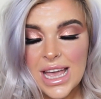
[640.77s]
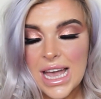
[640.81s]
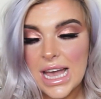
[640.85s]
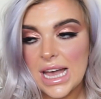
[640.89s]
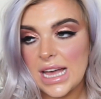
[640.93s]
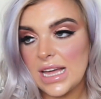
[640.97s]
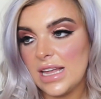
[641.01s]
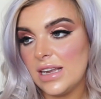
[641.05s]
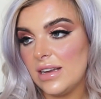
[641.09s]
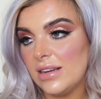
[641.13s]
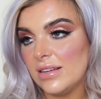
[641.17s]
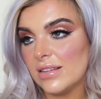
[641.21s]

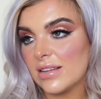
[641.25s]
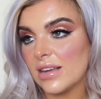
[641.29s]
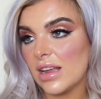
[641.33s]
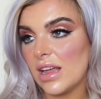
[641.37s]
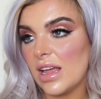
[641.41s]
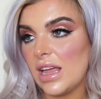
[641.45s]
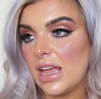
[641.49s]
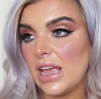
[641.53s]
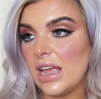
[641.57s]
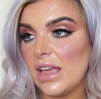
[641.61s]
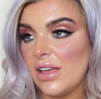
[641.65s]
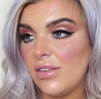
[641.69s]
And
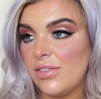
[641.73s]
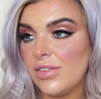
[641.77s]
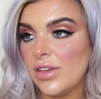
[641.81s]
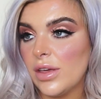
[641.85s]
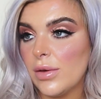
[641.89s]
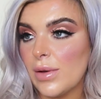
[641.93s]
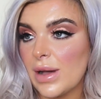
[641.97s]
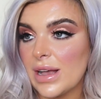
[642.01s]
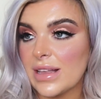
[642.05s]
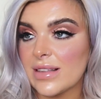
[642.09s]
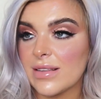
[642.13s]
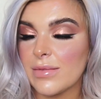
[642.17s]
if
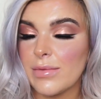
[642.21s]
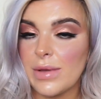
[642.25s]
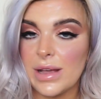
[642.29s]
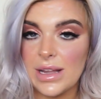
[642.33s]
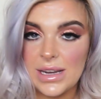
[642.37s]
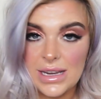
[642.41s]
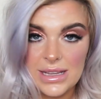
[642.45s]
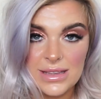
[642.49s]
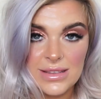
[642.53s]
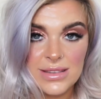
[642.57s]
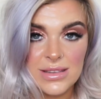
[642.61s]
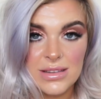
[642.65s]
you ask me
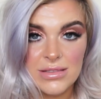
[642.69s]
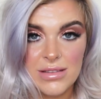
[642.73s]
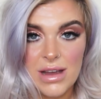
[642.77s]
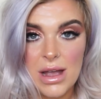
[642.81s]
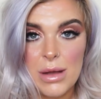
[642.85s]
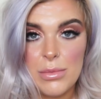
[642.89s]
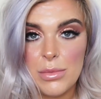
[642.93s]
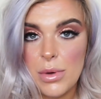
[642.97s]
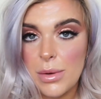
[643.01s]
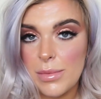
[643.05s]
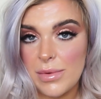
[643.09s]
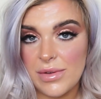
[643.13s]
on
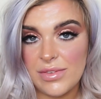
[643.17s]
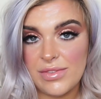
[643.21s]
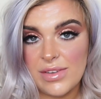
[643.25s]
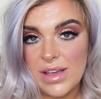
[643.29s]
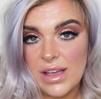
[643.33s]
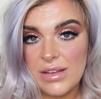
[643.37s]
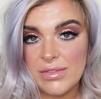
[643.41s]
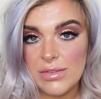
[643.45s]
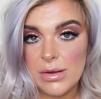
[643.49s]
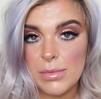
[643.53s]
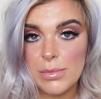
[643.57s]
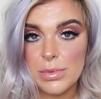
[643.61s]
Instagram what my
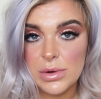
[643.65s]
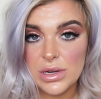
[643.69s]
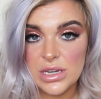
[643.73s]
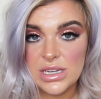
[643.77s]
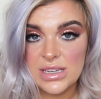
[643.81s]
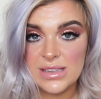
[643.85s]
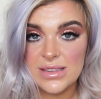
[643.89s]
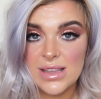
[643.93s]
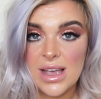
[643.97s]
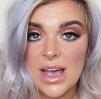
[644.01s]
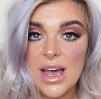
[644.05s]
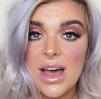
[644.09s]
favourite
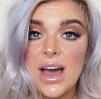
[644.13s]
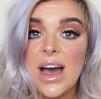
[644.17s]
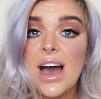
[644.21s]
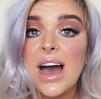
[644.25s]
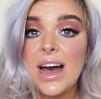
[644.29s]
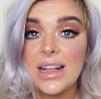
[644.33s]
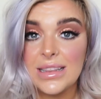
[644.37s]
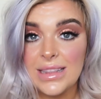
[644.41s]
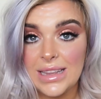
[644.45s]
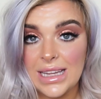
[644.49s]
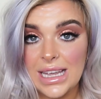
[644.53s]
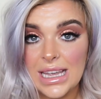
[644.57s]
brushes are,
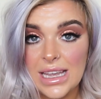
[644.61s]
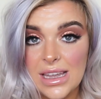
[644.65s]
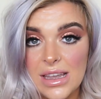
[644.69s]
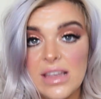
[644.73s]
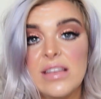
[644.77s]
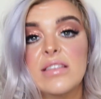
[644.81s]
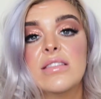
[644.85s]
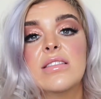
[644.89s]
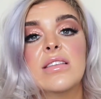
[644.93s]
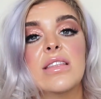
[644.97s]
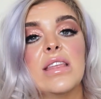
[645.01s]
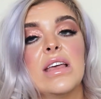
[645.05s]
I'll link
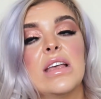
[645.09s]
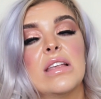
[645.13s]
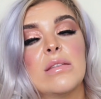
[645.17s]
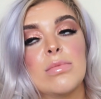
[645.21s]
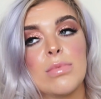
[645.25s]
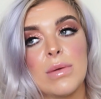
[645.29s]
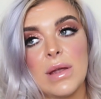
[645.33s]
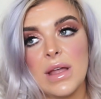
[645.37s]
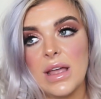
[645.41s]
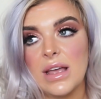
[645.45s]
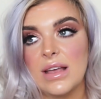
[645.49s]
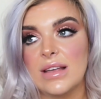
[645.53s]
you to this,
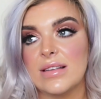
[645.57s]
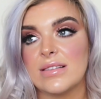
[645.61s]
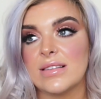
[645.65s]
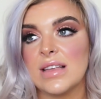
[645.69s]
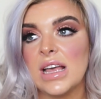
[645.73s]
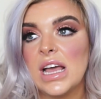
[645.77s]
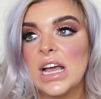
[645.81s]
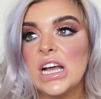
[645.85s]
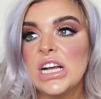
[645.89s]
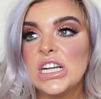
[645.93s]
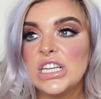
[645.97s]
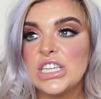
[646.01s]
because
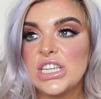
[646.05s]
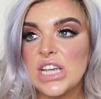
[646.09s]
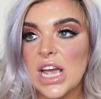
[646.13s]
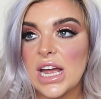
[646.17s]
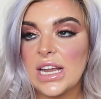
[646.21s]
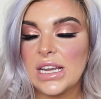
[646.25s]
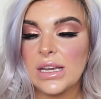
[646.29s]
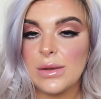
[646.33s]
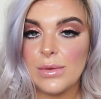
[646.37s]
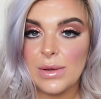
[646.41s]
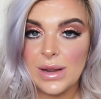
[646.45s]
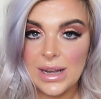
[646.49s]

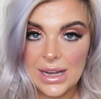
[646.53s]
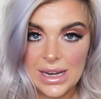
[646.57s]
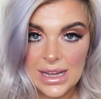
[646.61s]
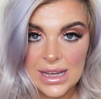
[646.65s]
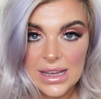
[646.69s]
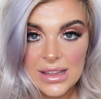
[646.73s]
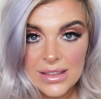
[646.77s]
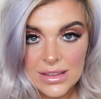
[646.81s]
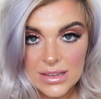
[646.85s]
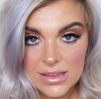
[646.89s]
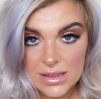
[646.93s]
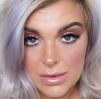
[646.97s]

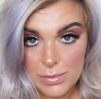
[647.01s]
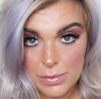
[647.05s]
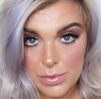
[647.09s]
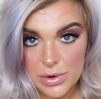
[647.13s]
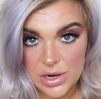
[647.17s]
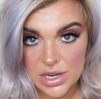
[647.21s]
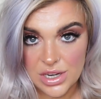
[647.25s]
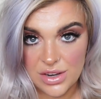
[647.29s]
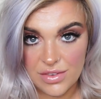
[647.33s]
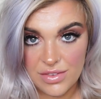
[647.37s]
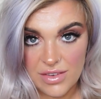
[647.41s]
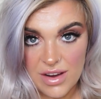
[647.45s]
genuinely there's a
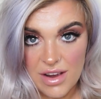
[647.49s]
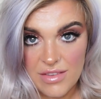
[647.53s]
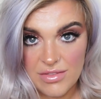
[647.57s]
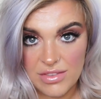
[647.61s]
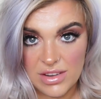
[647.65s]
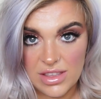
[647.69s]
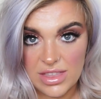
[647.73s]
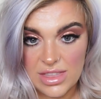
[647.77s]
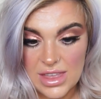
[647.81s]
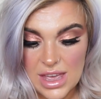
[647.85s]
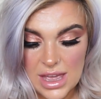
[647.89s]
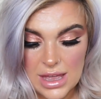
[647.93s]
brush for
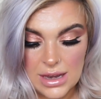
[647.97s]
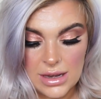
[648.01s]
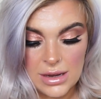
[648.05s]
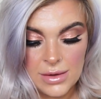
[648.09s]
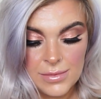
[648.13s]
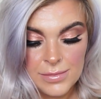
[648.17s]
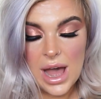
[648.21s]
everything.